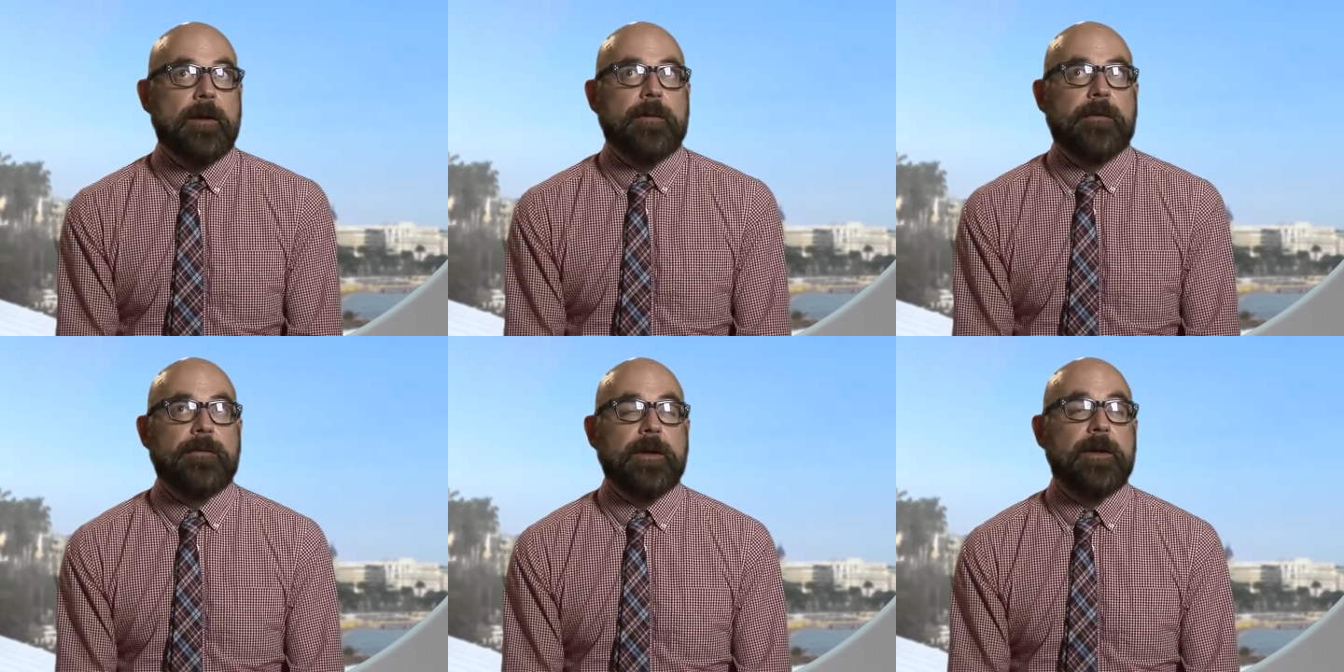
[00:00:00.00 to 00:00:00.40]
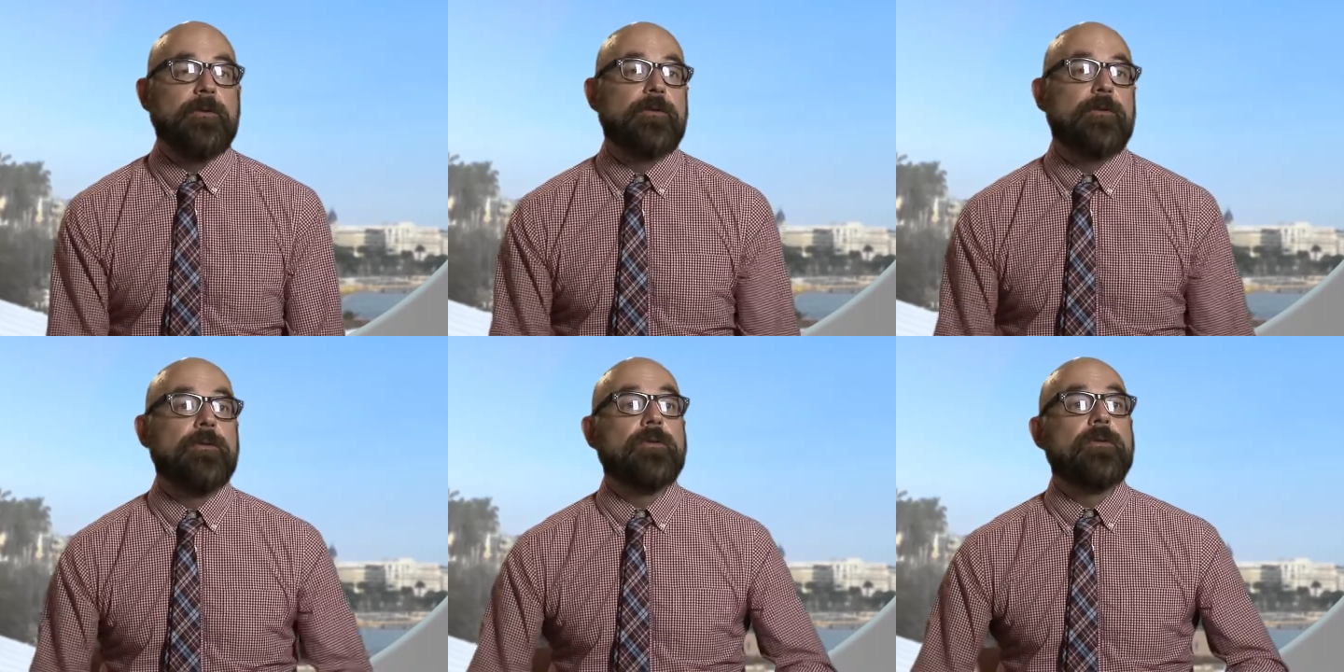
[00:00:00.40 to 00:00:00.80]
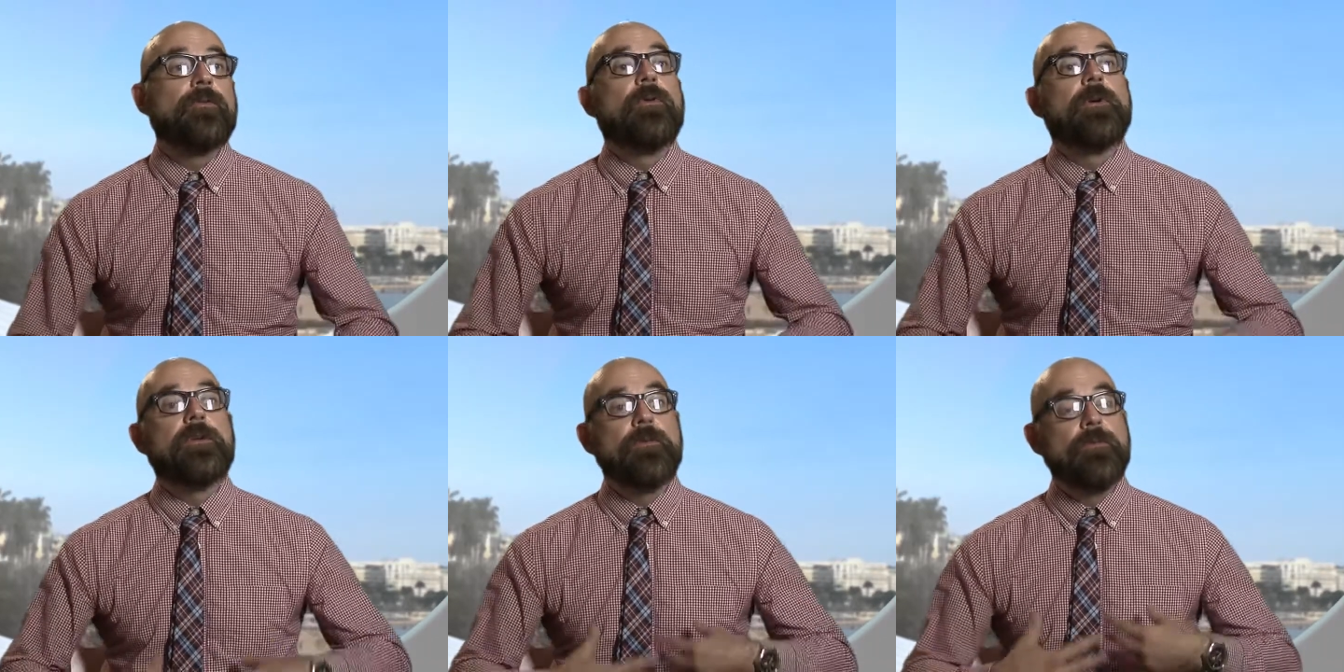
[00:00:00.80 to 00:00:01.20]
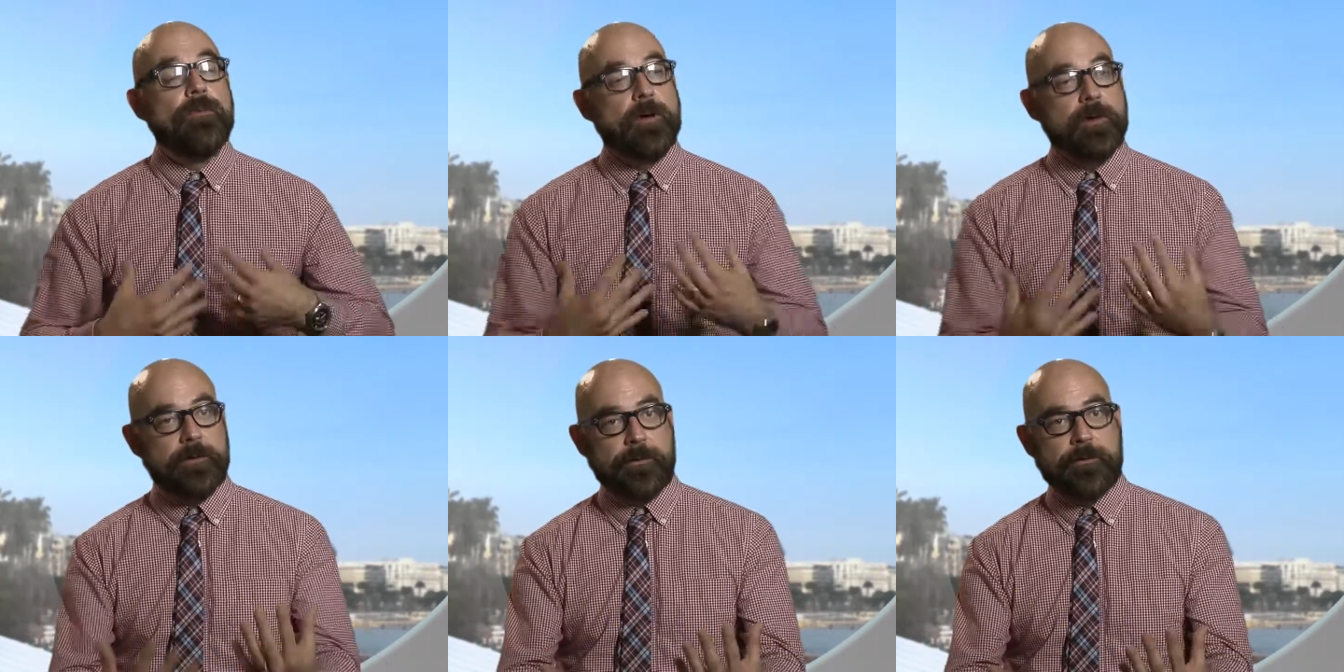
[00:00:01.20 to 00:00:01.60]
Stay true to what you
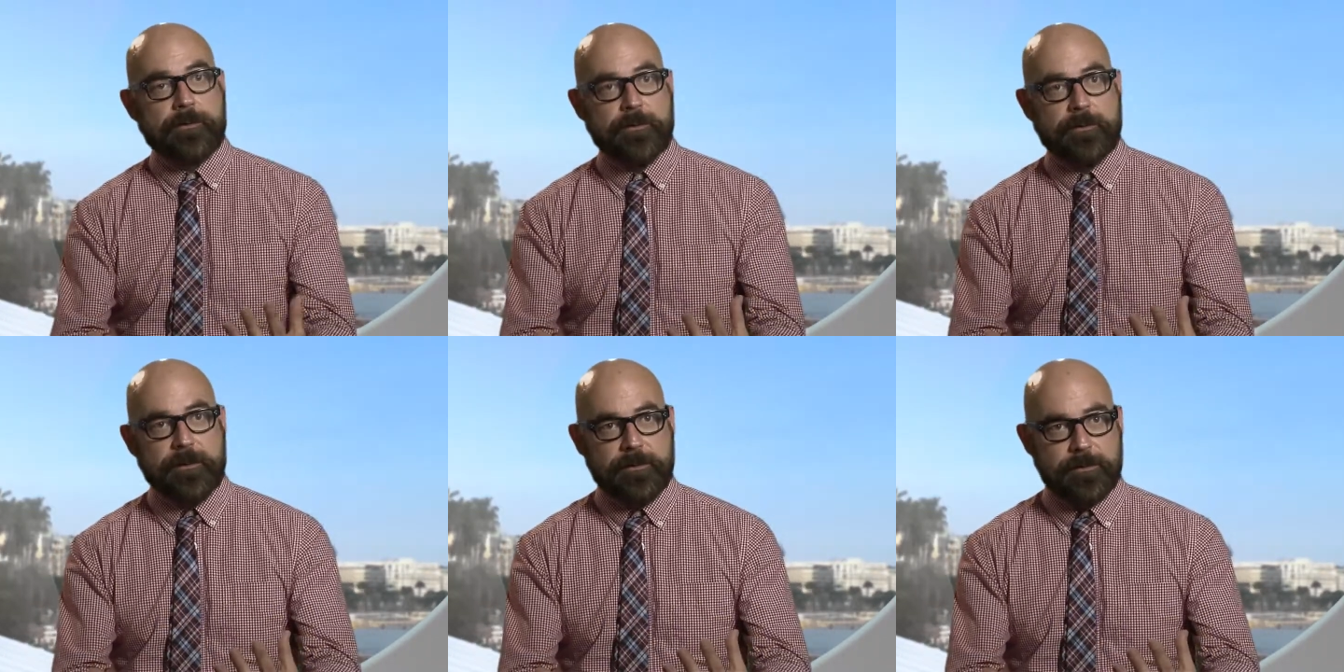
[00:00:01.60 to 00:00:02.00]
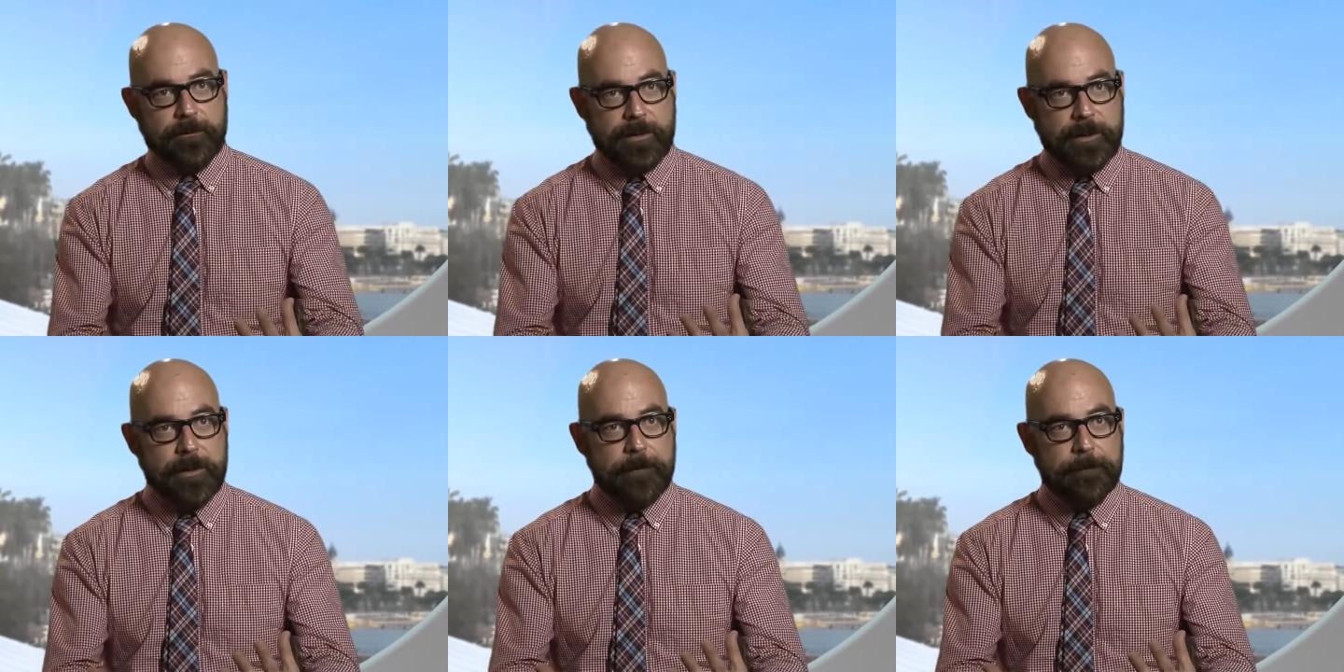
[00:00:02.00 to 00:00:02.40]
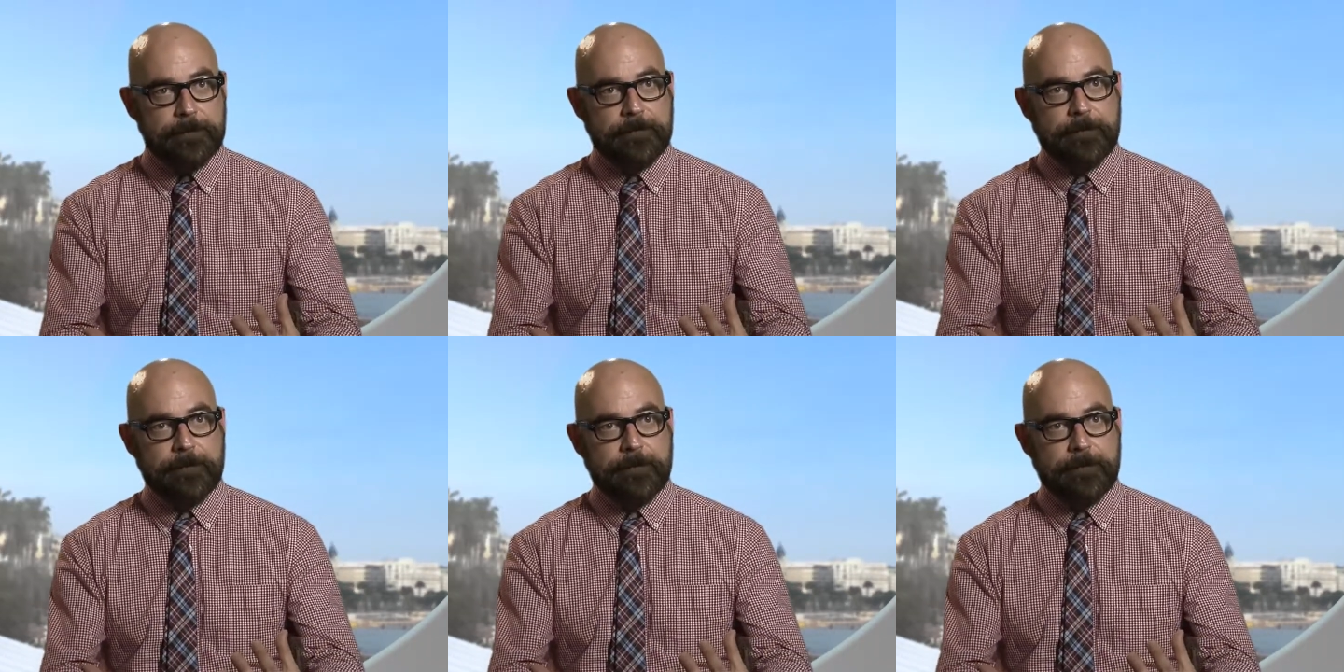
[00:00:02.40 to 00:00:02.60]
want your story to be,